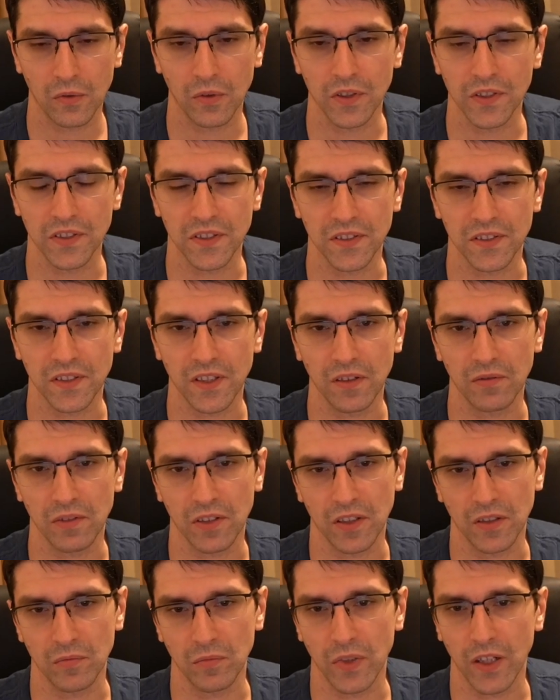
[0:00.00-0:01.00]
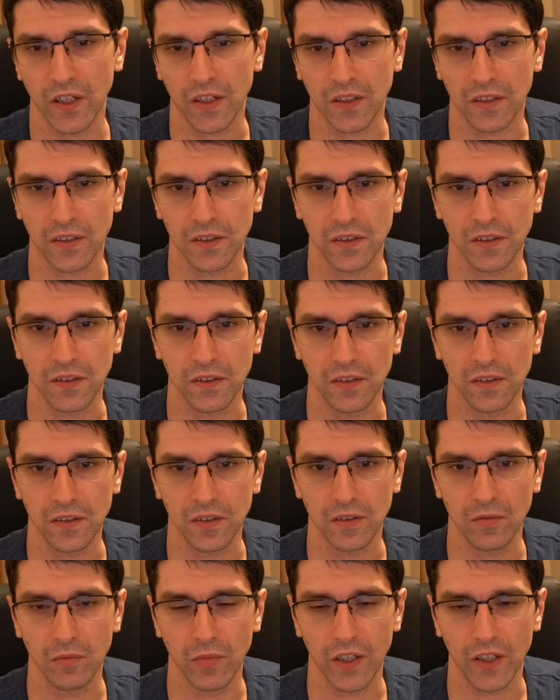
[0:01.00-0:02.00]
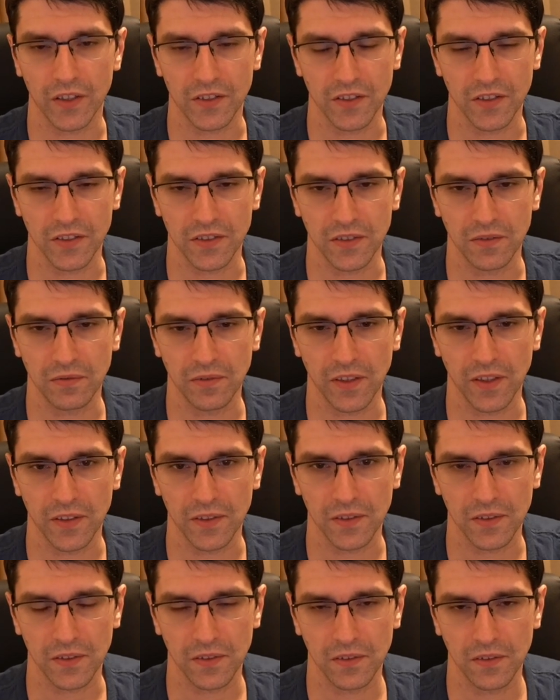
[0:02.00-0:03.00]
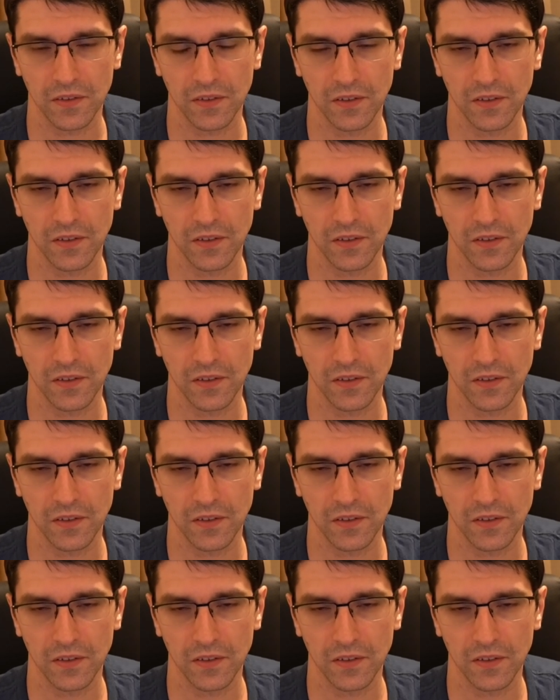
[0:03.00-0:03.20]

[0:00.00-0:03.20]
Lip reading: queen c7 and black just defends.